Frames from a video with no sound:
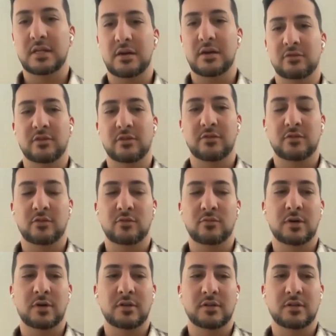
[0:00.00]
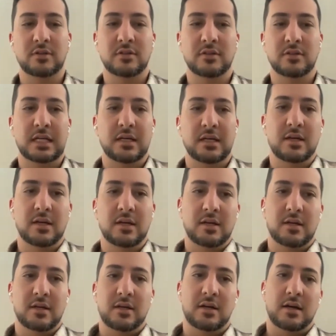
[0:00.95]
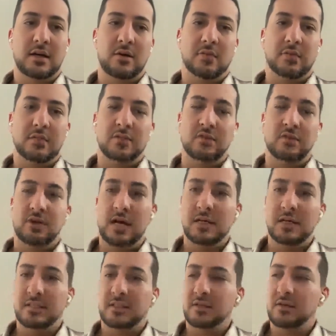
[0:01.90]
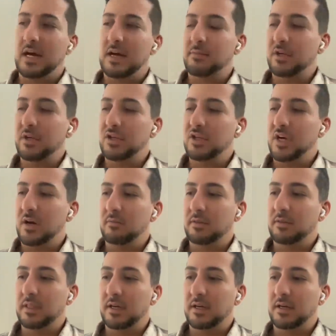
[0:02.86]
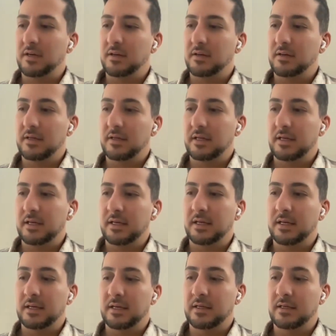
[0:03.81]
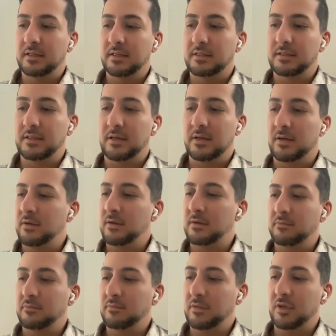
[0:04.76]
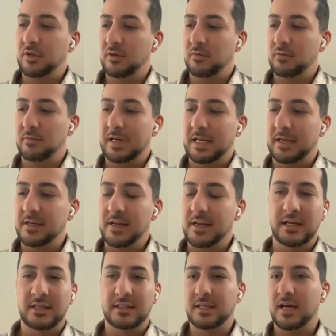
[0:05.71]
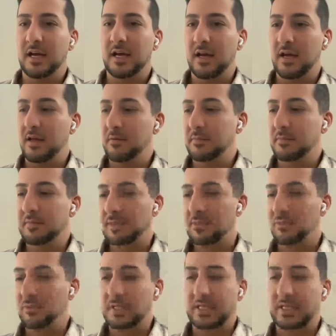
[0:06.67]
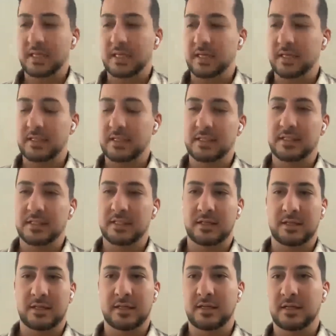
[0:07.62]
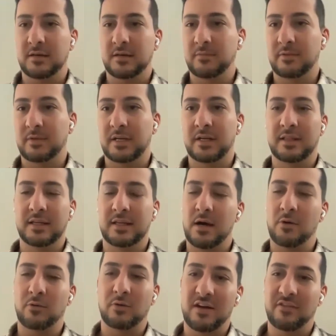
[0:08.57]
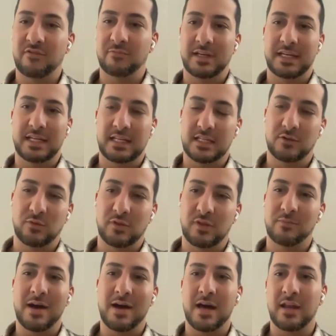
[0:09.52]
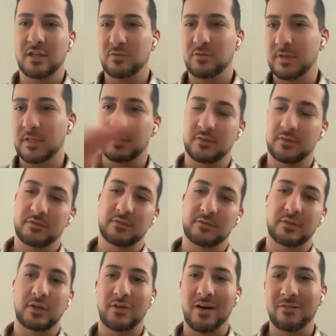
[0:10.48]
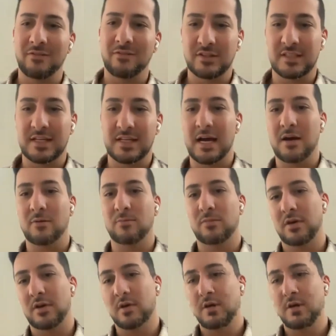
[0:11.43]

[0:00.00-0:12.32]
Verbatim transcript: after a few months. I still had my job there. And you know, at night times and weekends, and then I would have meetings with the management of, you know, Eversnap,